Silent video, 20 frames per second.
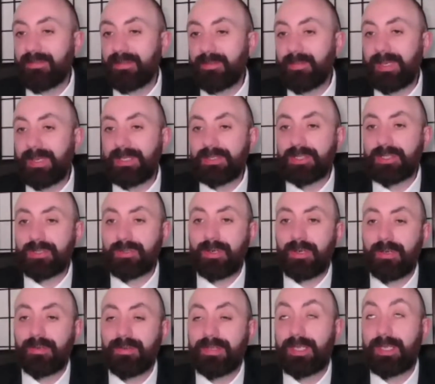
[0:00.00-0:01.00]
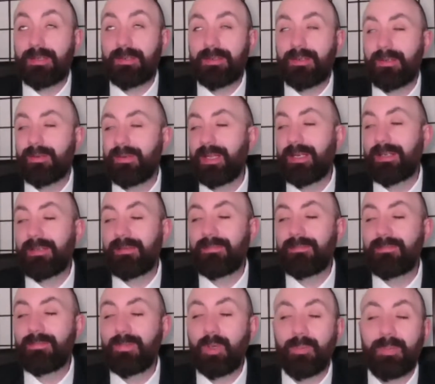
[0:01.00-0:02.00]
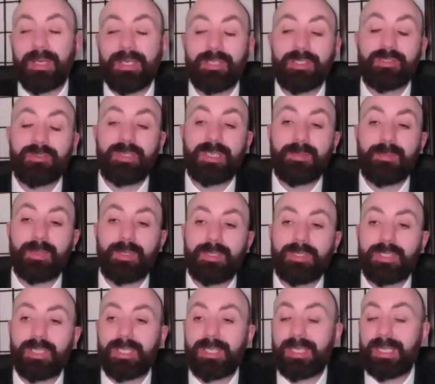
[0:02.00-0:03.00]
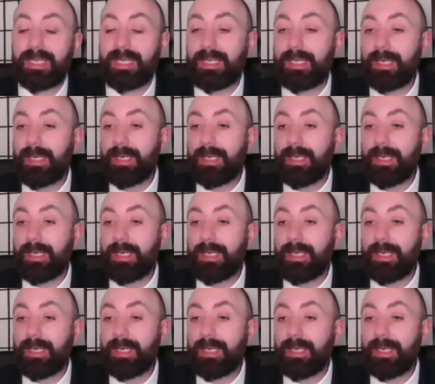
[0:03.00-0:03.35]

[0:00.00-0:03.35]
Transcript: mainstream, not mainstream, but the